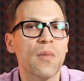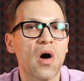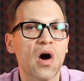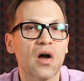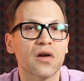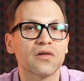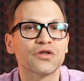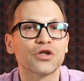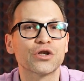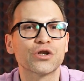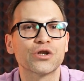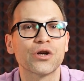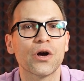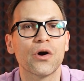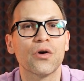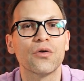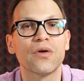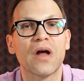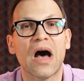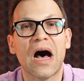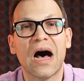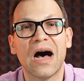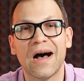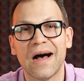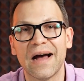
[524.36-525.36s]
models showed
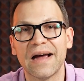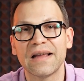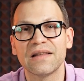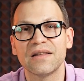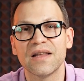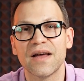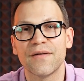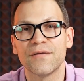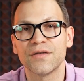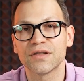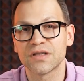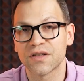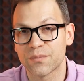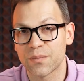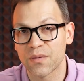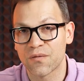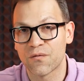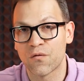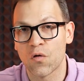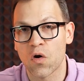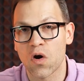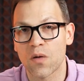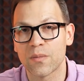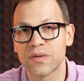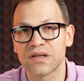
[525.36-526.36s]
high levels of
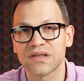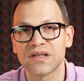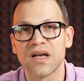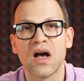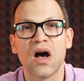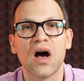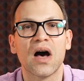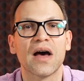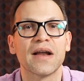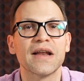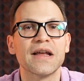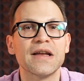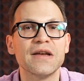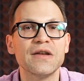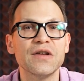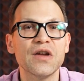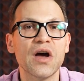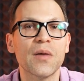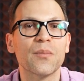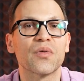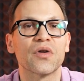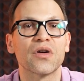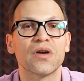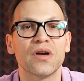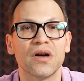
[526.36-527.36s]
performance on a
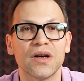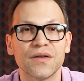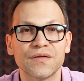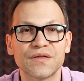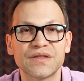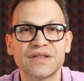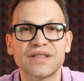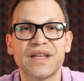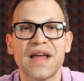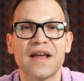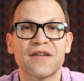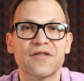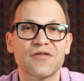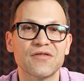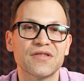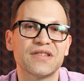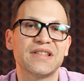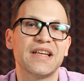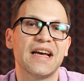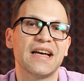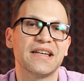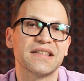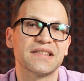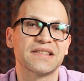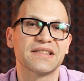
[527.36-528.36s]
number of standard
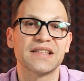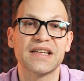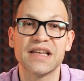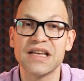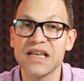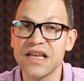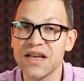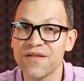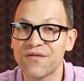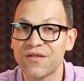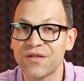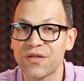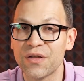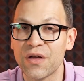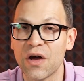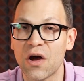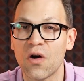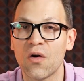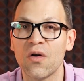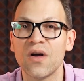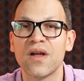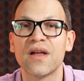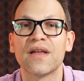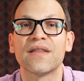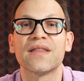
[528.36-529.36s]
tests, even
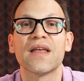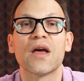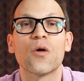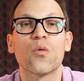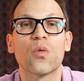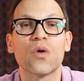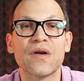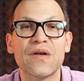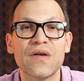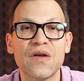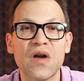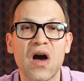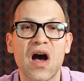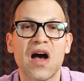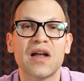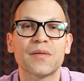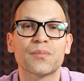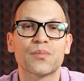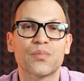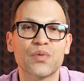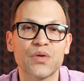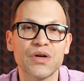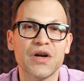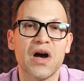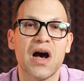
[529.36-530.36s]
though they were not
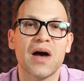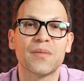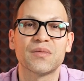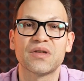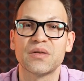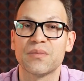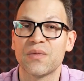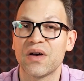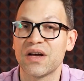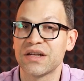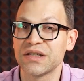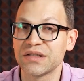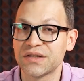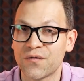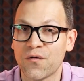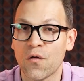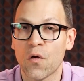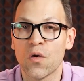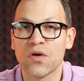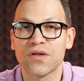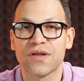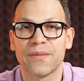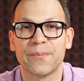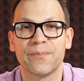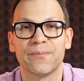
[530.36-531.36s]
pre-optimized
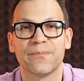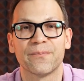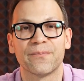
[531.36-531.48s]
for them.